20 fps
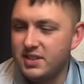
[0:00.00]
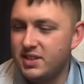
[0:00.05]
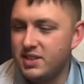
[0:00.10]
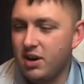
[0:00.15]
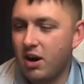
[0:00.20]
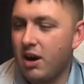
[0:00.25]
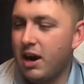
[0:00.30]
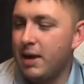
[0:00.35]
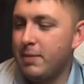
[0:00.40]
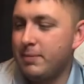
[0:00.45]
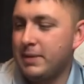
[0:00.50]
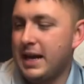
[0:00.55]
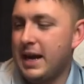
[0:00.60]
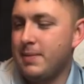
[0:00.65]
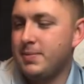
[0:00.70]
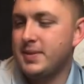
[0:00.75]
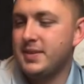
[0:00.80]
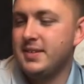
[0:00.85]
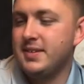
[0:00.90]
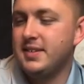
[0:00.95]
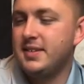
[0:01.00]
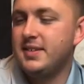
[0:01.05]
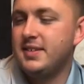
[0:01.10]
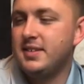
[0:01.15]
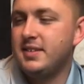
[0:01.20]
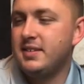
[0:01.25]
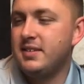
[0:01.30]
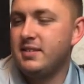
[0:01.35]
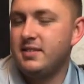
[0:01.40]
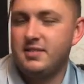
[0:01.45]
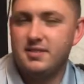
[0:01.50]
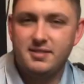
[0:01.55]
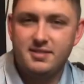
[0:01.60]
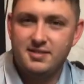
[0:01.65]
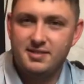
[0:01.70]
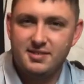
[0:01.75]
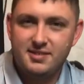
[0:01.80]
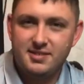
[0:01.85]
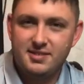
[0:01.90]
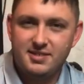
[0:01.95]
time lapses and
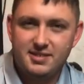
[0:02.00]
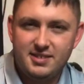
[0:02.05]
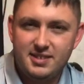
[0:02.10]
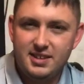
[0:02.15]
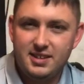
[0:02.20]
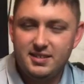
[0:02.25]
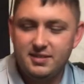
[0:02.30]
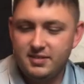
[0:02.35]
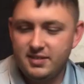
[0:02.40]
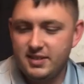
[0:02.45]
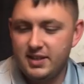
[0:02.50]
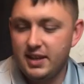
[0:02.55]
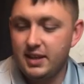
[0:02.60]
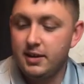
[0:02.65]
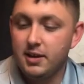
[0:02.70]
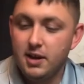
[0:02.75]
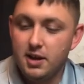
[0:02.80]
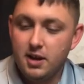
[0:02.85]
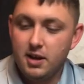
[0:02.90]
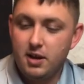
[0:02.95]
it was thing.